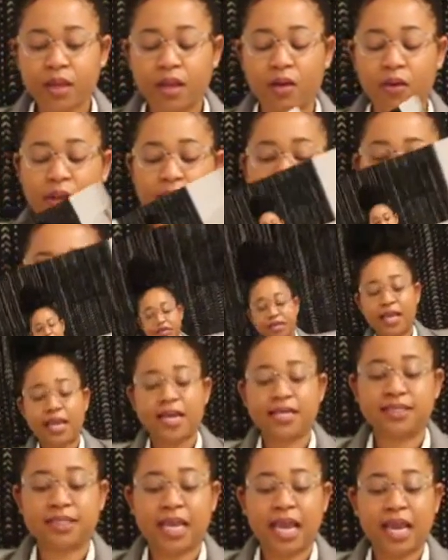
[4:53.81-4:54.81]
Okay.
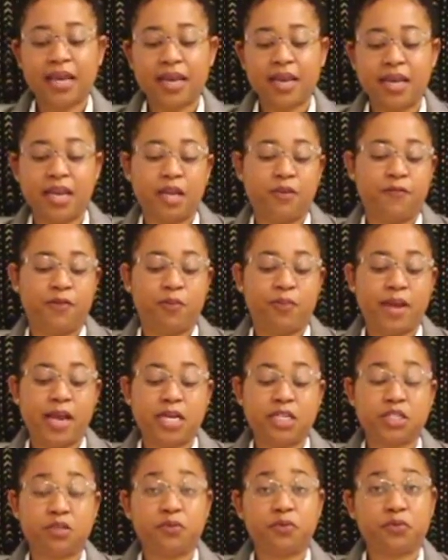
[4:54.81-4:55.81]
Next, I need
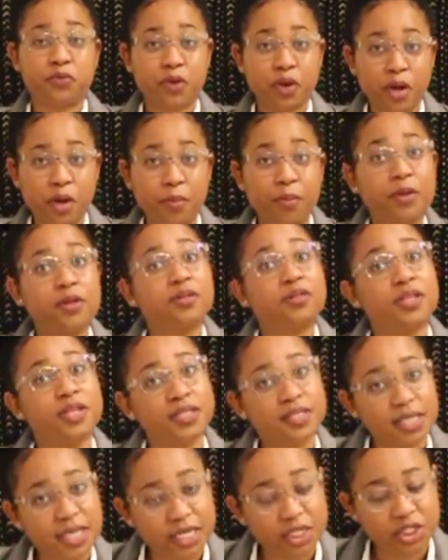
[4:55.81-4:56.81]
information from the
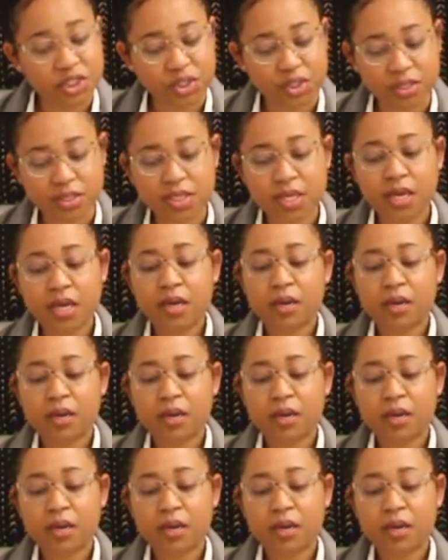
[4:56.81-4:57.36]
teachers